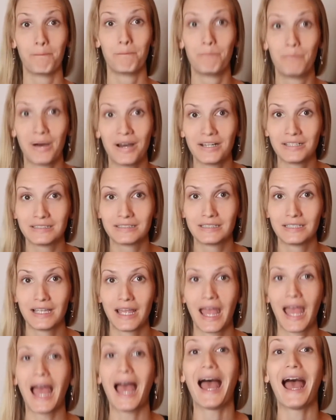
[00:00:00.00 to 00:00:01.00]
But
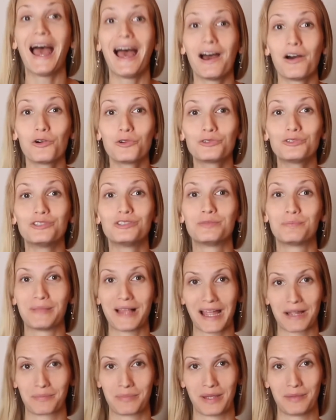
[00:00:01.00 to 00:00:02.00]
how does
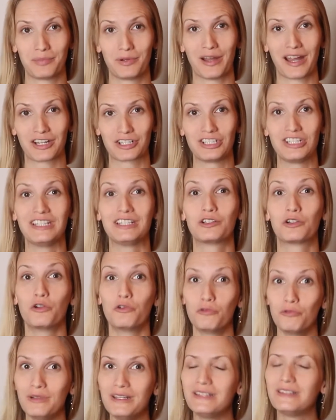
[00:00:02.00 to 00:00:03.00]
black pepper actually
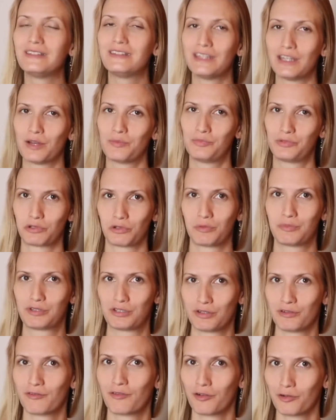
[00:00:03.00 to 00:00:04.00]
increase the
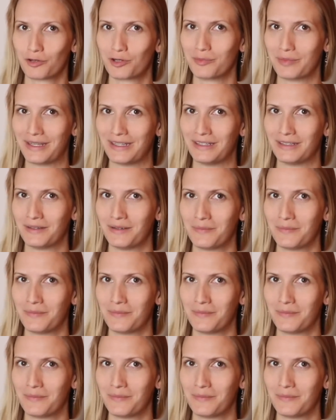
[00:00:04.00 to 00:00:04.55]
absorption of curcumin?